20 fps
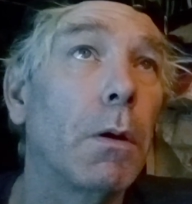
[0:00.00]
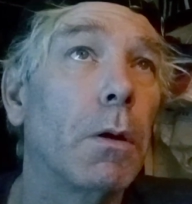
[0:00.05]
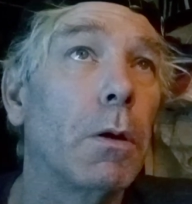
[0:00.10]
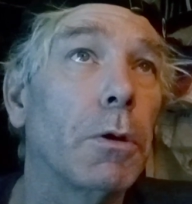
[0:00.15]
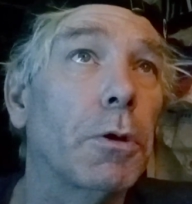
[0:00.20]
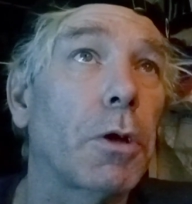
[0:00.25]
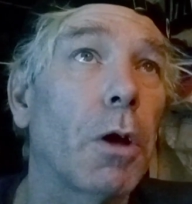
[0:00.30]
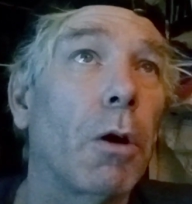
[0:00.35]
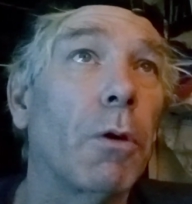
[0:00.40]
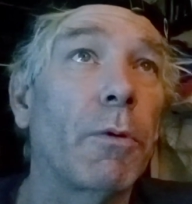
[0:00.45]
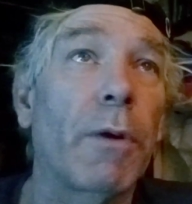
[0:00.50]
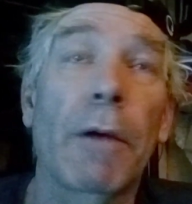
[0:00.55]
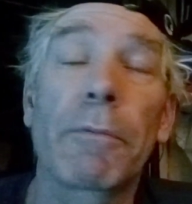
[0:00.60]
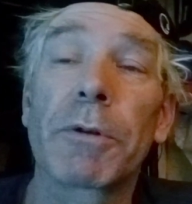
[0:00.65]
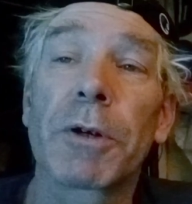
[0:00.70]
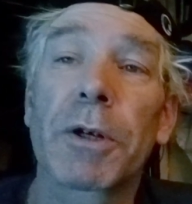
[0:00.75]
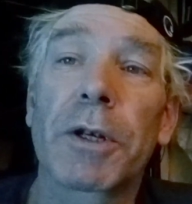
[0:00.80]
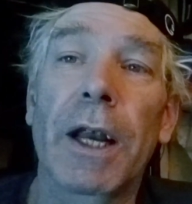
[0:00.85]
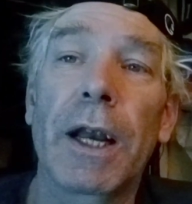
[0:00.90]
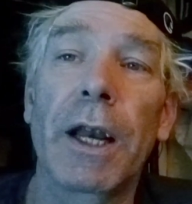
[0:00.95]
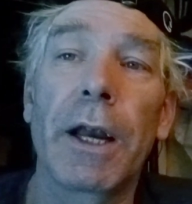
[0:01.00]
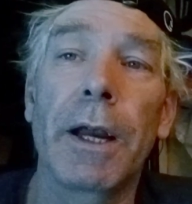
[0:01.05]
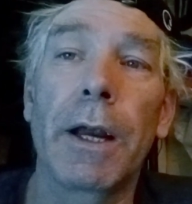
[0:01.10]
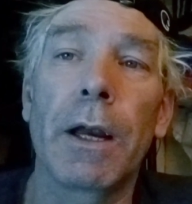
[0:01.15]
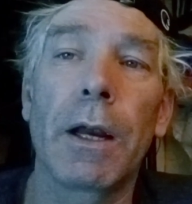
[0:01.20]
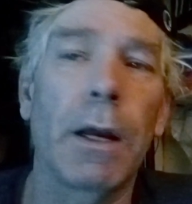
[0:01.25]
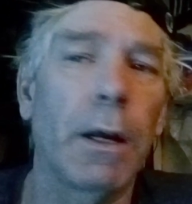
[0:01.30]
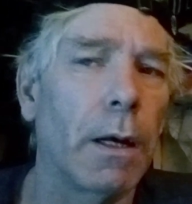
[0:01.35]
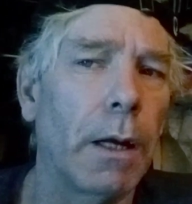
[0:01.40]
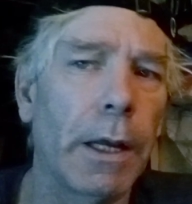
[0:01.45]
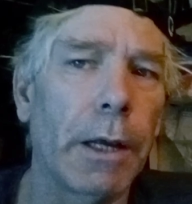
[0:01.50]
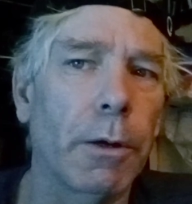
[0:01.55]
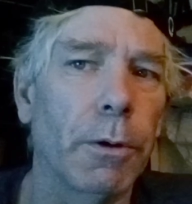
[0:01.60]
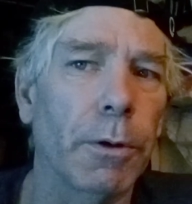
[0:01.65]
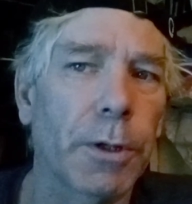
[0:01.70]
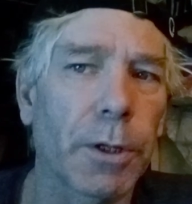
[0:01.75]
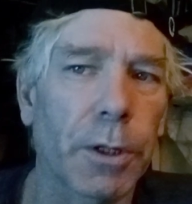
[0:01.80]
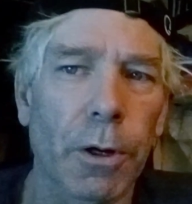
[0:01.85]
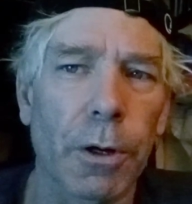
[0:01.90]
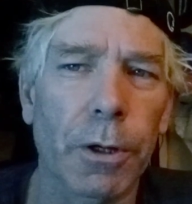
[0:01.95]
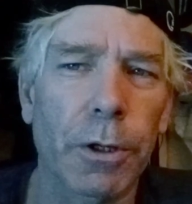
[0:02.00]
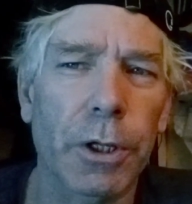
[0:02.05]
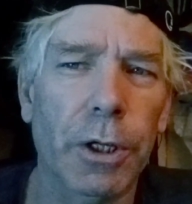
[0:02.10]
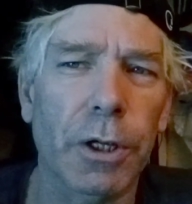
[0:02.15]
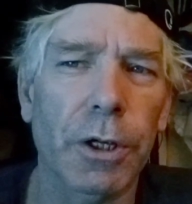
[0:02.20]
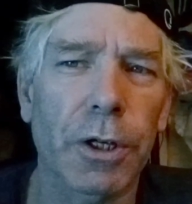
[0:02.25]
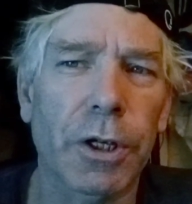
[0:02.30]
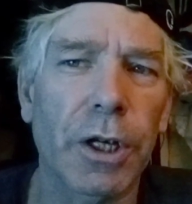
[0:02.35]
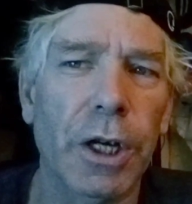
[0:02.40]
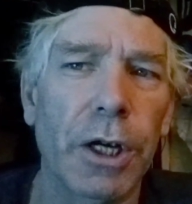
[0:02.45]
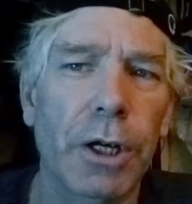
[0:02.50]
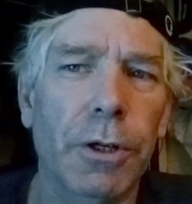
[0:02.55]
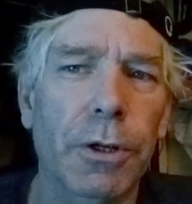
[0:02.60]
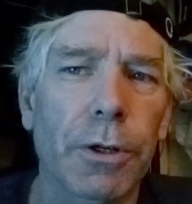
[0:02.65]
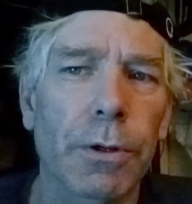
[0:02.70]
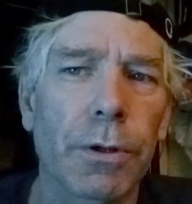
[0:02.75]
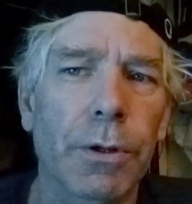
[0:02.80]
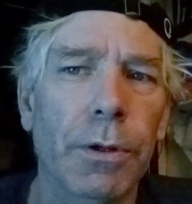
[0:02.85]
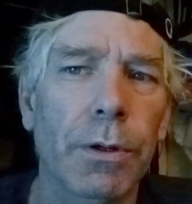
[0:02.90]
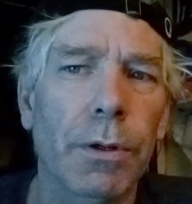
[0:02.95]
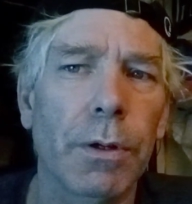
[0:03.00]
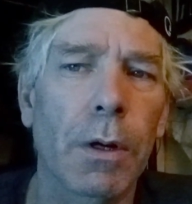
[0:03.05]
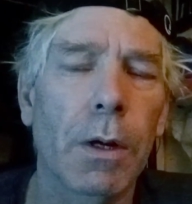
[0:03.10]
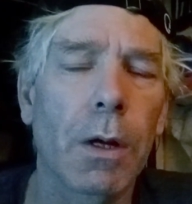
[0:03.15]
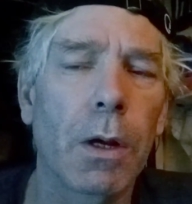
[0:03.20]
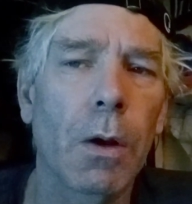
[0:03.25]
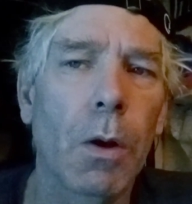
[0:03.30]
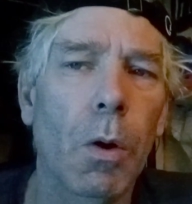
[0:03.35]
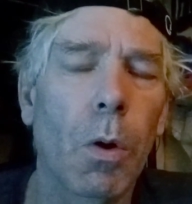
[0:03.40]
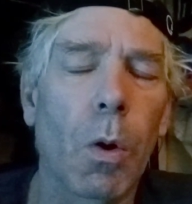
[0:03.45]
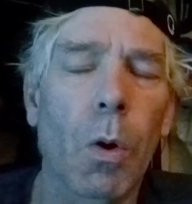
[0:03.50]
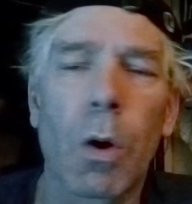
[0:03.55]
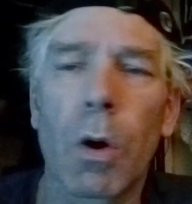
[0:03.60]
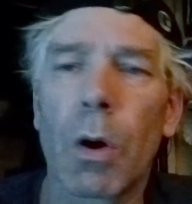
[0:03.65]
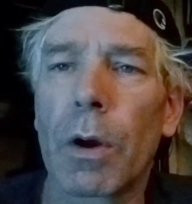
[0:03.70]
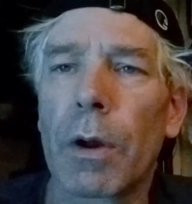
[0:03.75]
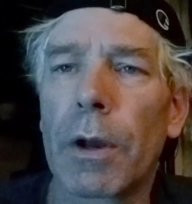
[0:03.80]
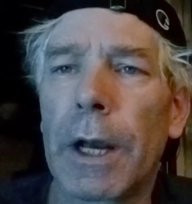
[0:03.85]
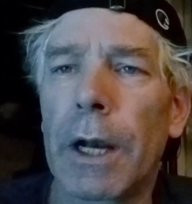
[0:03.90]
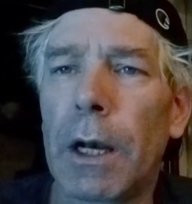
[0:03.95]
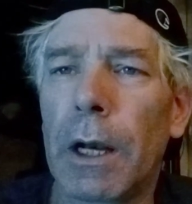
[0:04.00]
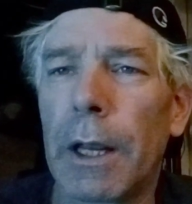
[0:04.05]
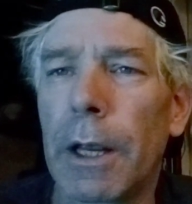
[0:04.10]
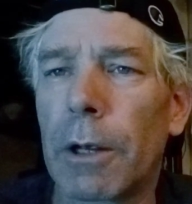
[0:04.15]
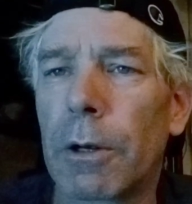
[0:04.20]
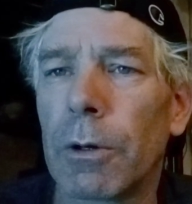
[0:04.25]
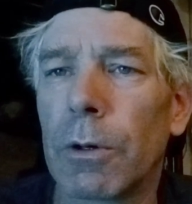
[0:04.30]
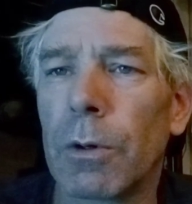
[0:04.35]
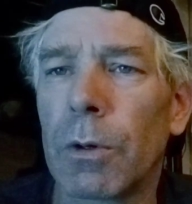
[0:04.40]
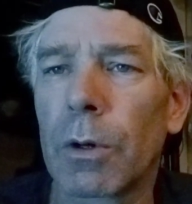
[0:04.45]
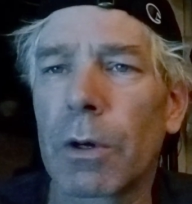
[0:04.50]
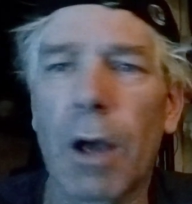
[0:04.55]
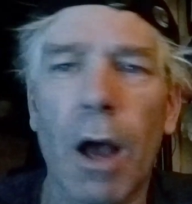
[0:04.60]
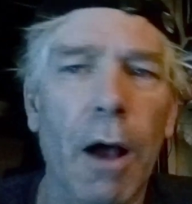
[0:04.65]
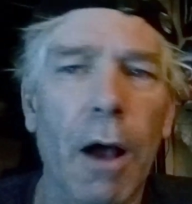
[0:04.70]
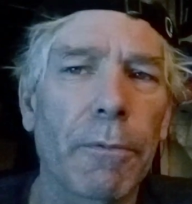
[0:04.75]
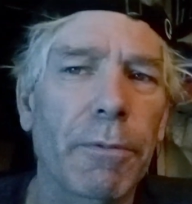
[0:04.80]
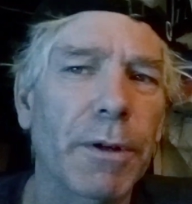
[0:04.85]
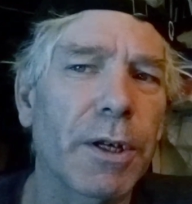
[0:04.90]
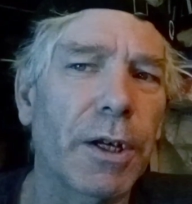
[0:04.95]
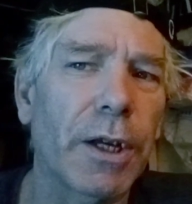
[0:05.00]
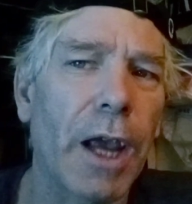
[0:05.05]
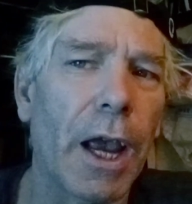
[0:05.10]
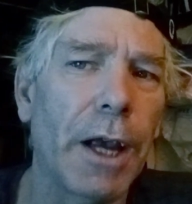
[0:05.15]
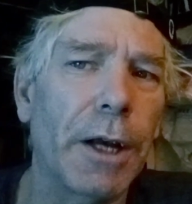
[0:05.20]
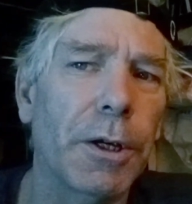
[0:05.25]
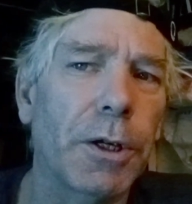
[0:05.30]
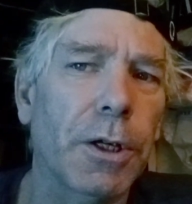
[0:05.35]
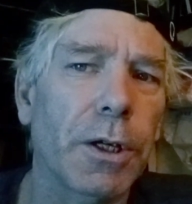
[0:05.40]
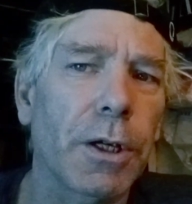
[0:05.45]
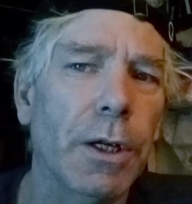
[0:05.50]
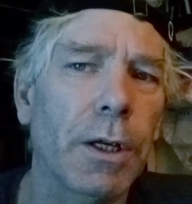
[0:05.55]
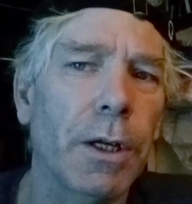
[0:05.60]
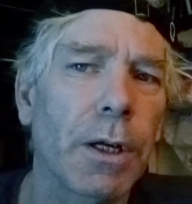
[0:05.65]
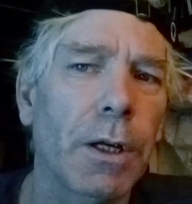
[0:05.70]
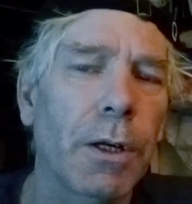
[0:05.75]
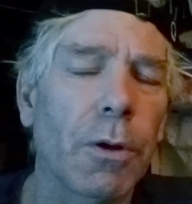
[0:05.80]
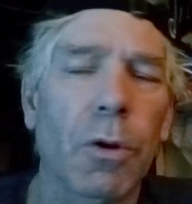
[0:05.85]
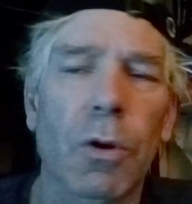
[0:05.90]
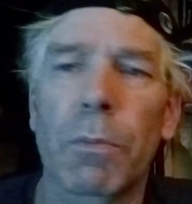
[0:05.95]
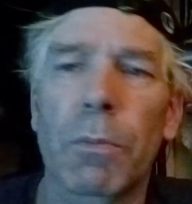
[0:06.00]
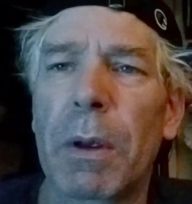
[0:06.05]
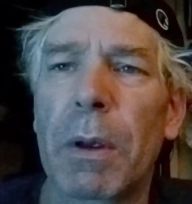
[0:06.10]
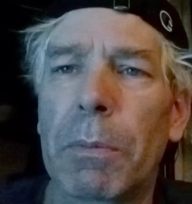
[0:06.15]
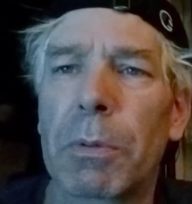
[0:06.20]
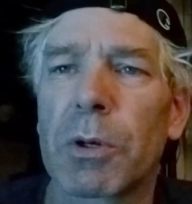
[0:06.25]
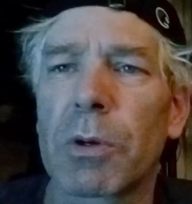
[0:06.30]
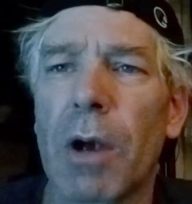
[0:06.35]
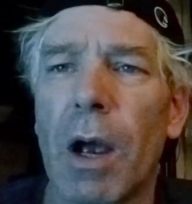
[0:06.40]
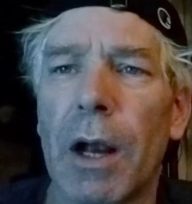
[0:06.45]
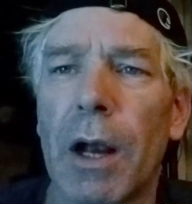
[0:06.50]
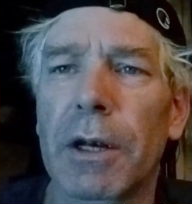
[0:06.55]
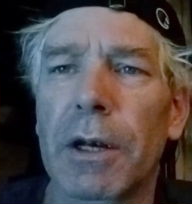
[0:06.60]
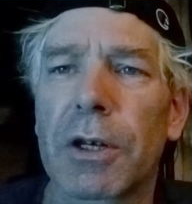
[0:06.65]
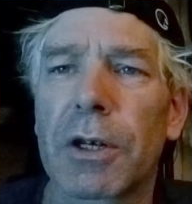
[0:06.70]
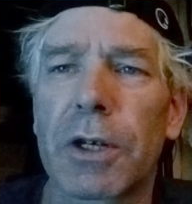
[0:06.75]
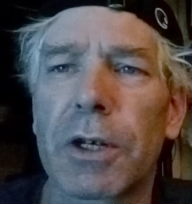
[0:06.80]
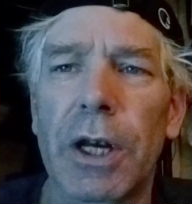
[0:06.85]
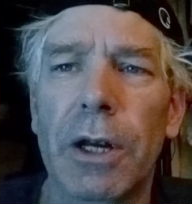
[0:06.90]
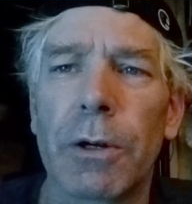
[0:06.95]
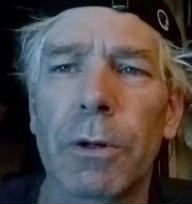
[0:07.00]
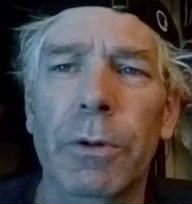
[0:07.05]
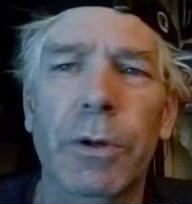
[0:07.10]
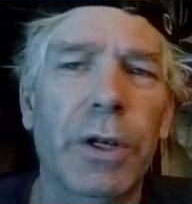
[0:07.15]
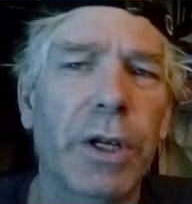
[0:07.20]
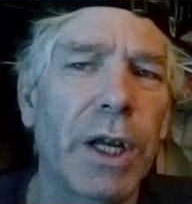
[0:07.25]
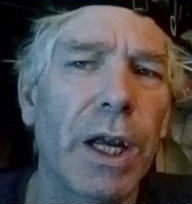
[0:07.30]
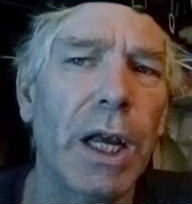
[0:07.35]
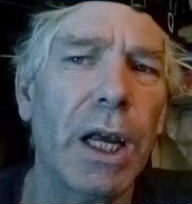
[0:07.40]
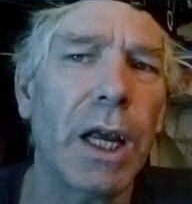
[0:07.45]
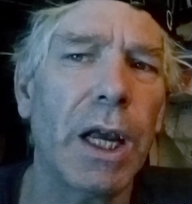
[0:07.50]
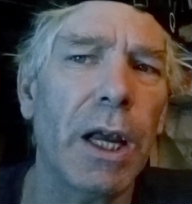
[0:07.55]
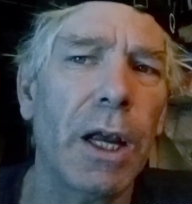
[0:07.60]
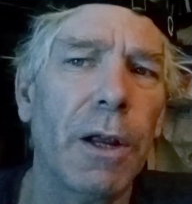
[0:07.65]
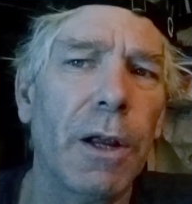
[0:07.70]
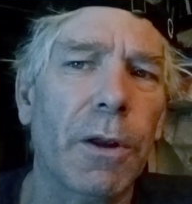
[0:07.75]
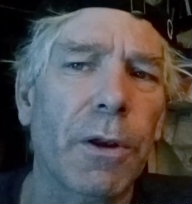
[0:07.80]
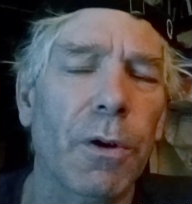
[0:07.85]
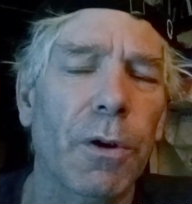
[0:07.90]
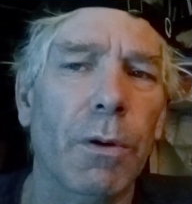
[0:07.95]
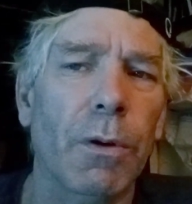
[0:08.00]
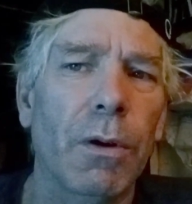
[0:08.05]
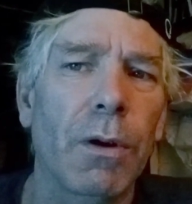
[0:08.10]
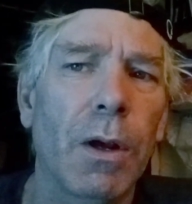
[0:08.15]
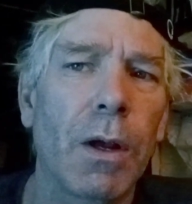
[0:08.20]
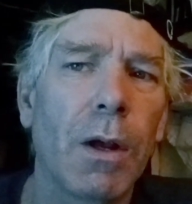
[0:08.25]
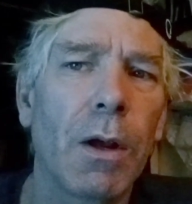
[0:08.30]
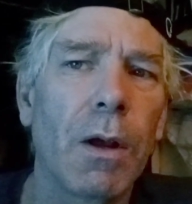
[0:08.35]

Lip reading: So in reference to any illegal search and seizure or illegal confiscation or people trying to steal teeth or